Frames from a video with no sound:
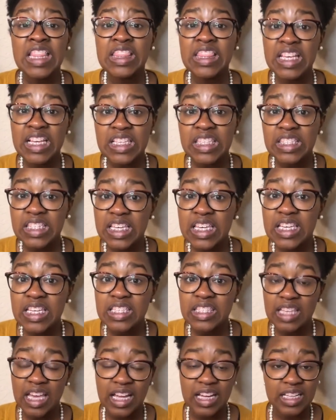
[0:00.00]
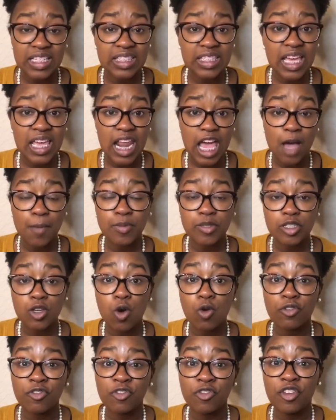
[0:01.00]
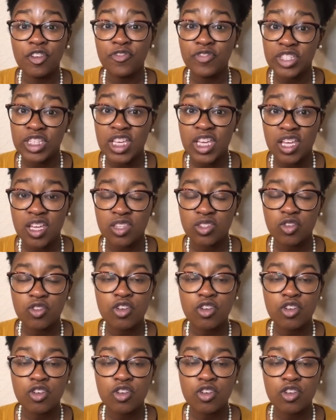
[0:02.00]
This is, like I said, episode 15.